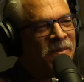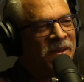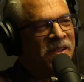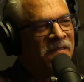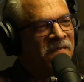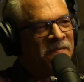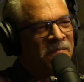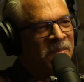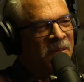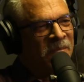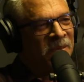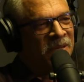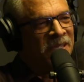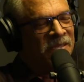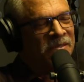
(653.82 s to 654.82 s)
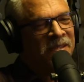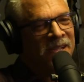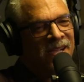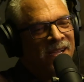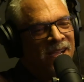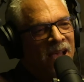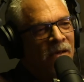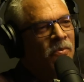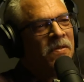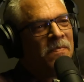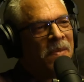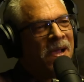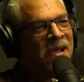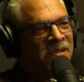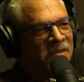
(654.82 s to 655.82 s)
would hear from people is, I
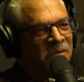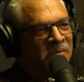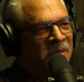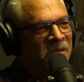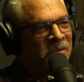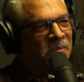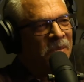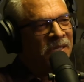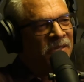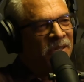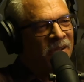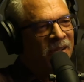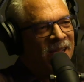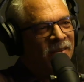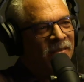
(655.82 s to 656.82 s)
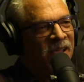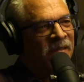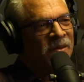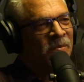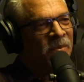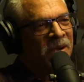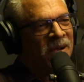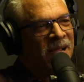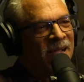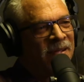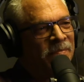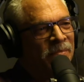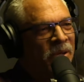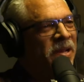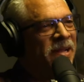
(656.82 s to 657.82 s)
would buy this piece, but, you know, I don't have anywhere that I
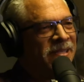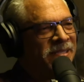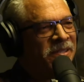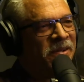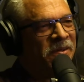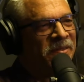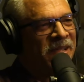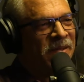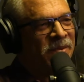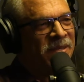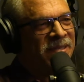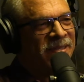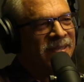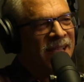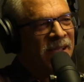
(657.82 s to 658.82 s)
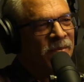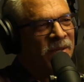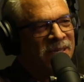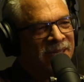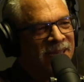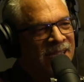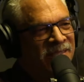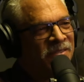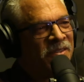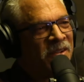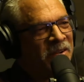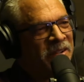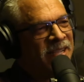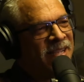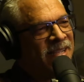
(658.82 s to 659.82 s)
can put it. So they wouldn't
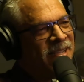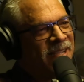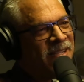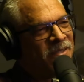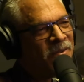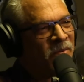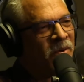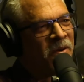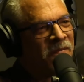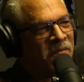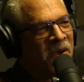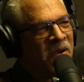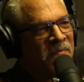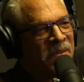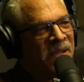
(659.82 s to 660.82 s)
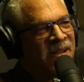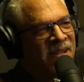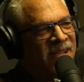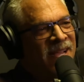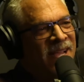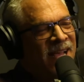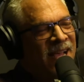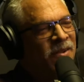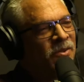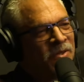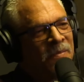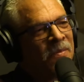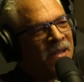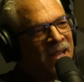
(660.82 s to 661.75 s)
necessarily get the work of art. But I know some